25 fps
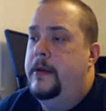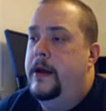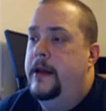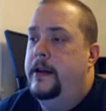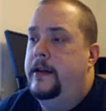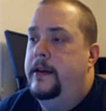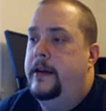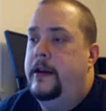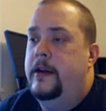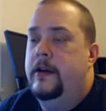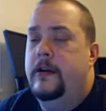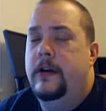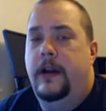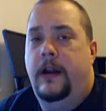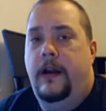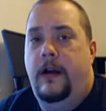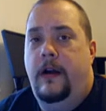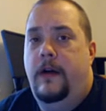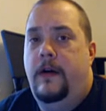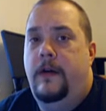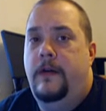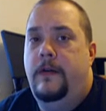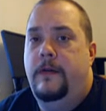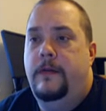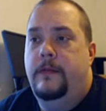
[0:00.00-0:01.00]
but here at
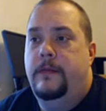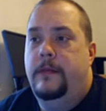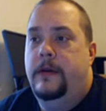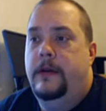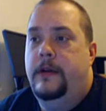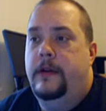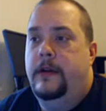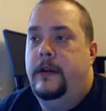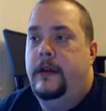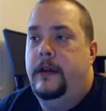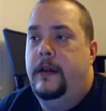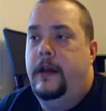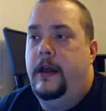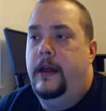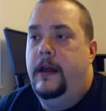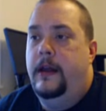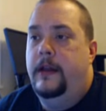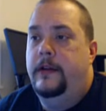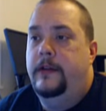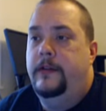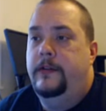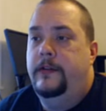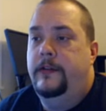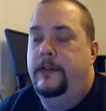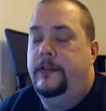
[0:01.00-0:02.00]
home,
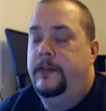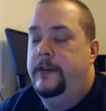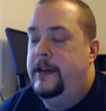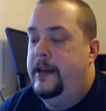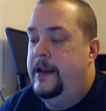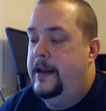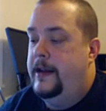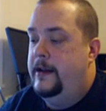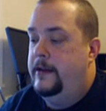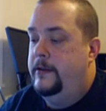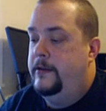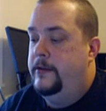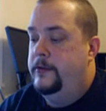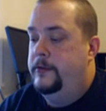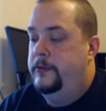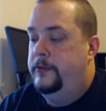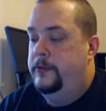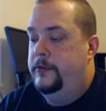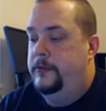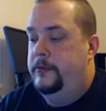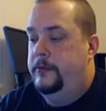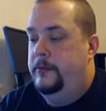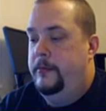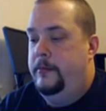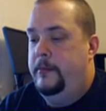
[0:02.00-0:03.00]
just getting
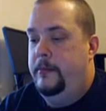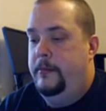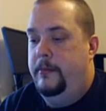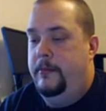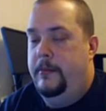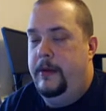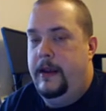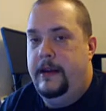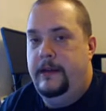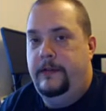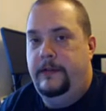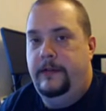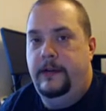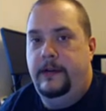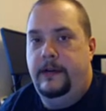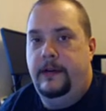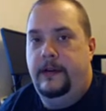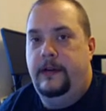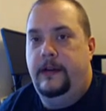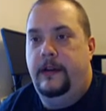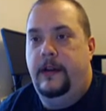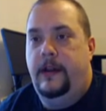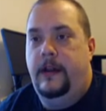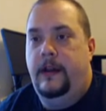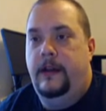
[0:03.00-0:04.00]
those
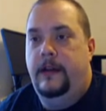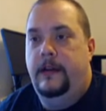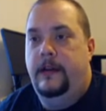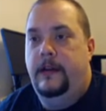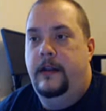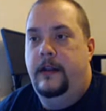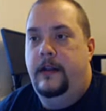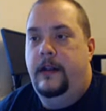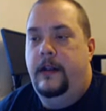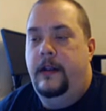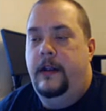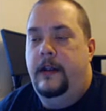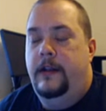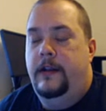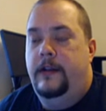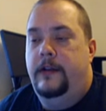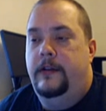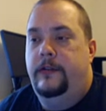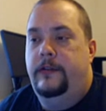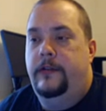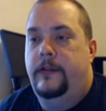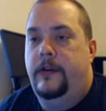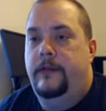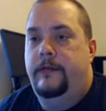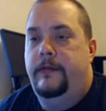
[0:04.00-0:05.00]
basic
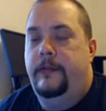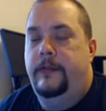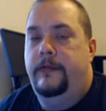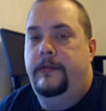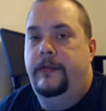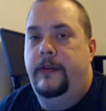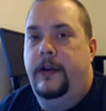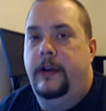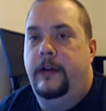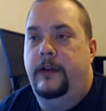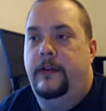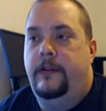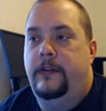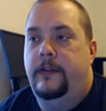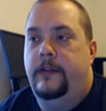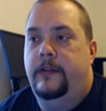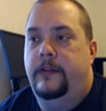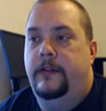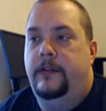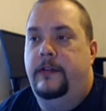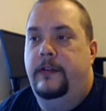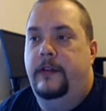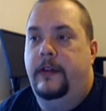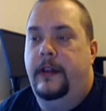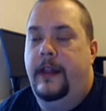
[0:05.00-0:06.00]
server
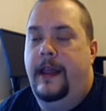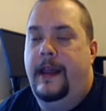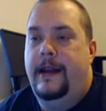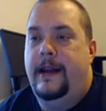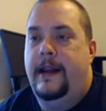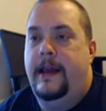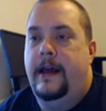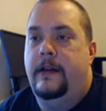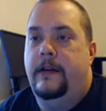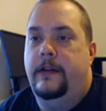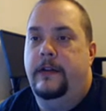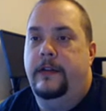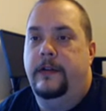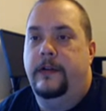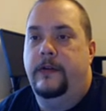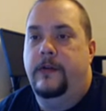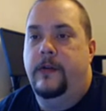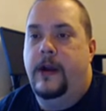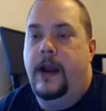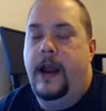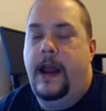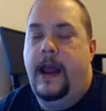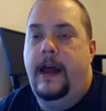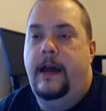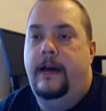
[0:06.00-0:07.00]
functions laid out on the
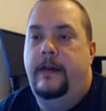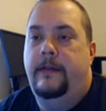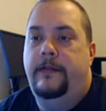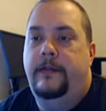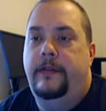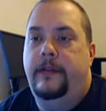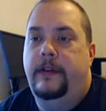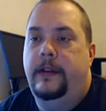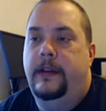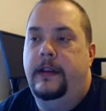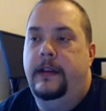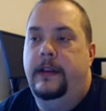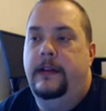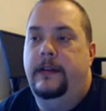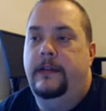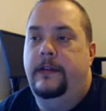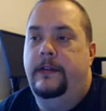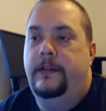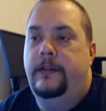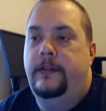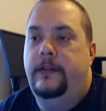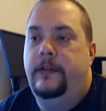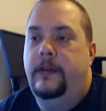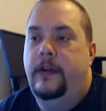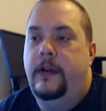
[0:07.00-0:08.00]
graph
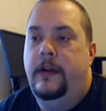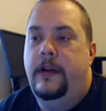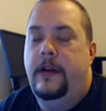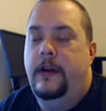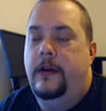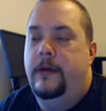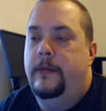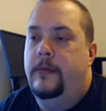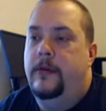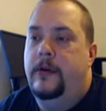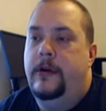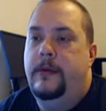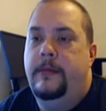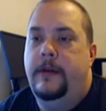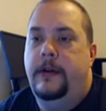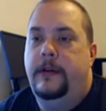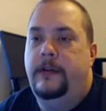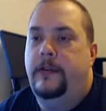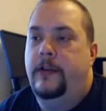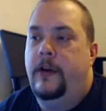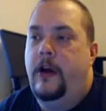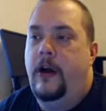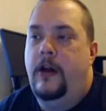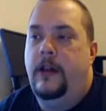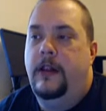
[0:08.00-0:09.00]
is pretty
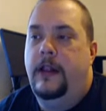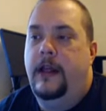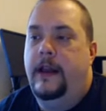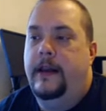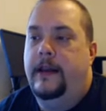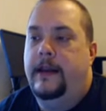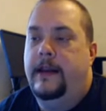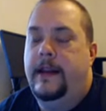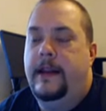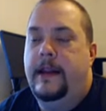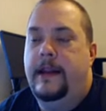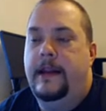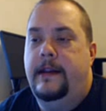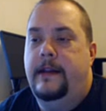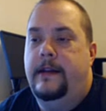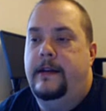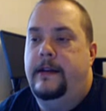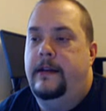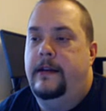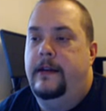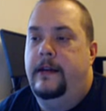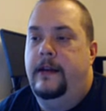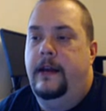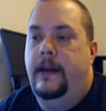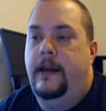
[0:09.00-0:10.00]
much all I
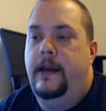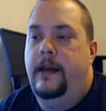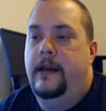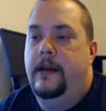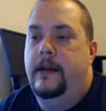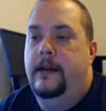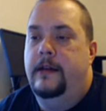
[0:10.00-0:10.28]
need.